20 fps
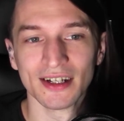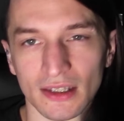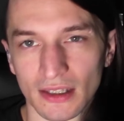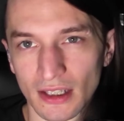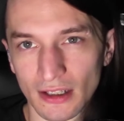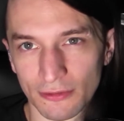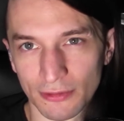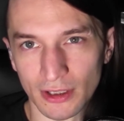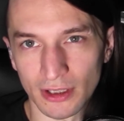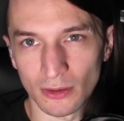
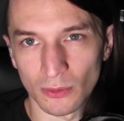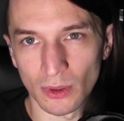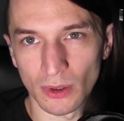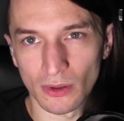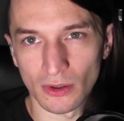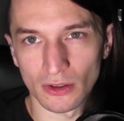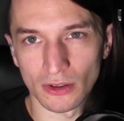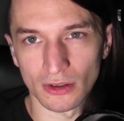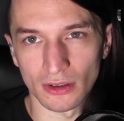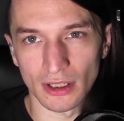the offender we
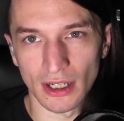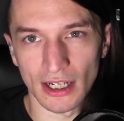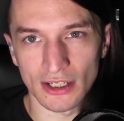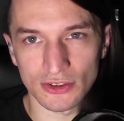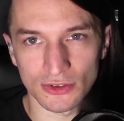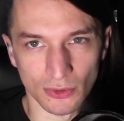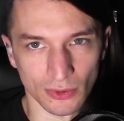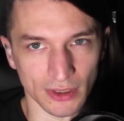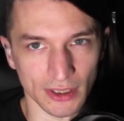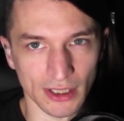were
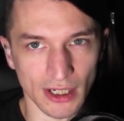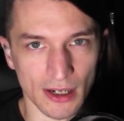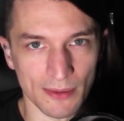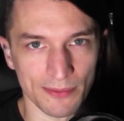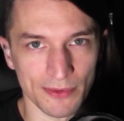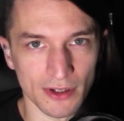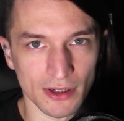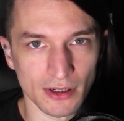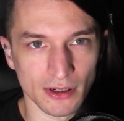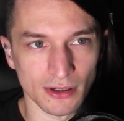escorting up
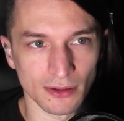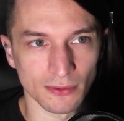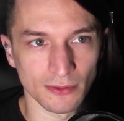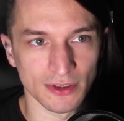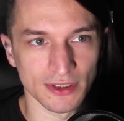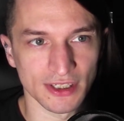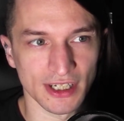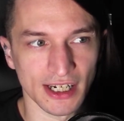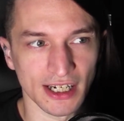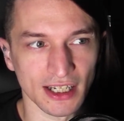there
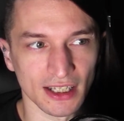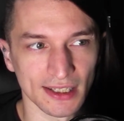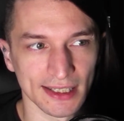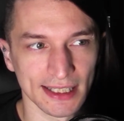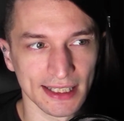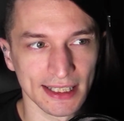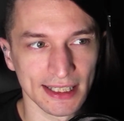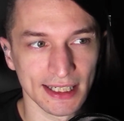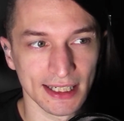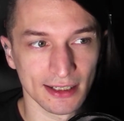was getting a
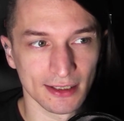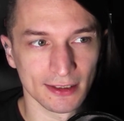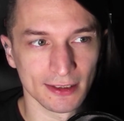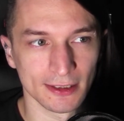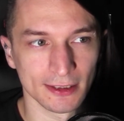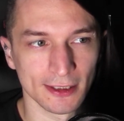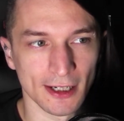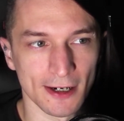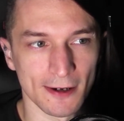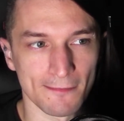
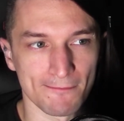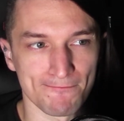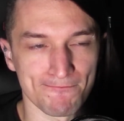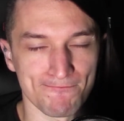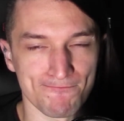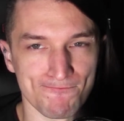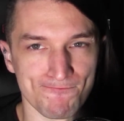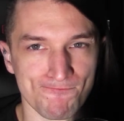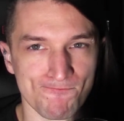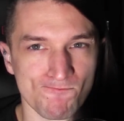
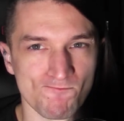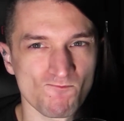little,